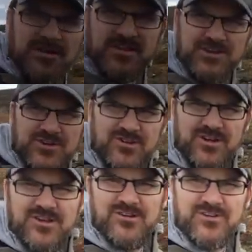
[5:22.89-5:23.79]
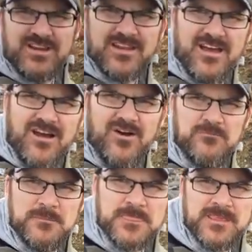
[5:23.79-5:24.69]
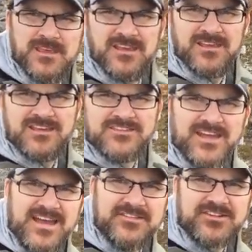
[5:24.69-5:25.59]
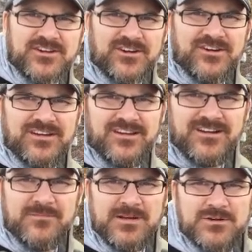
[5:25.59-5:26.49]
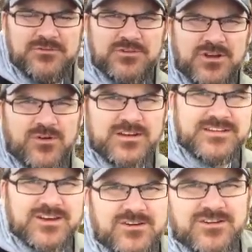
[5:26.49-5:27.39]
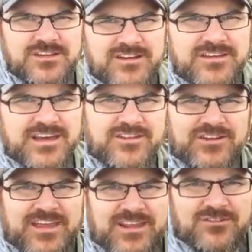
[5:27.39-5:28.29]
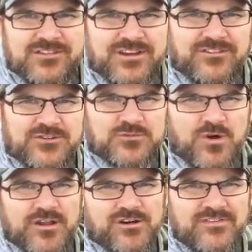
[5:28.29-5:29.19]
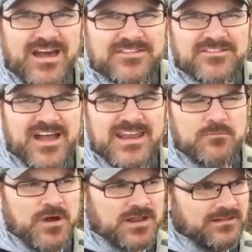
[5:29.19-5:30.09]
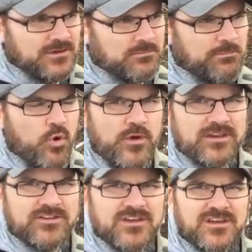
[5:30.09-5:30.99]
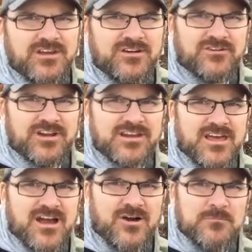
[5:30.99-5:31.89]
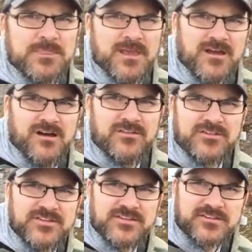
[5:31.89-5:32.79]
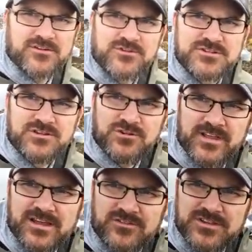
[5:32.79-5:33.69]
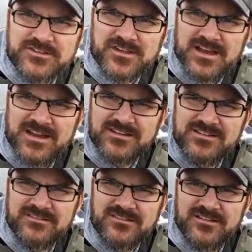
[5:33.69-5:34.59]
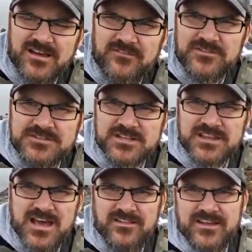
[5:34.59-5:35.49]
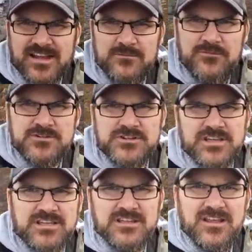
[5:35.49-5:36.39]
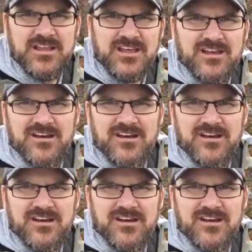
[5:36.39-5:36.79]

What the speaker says: on here right now is an Esker. I don't know if you can quite tell. Oh yeah, there you can over there. There's water on that side. I'm on a little point right now on this Esker. There's a little lake on this side. I'm not fishing in that lake. I'm fishing in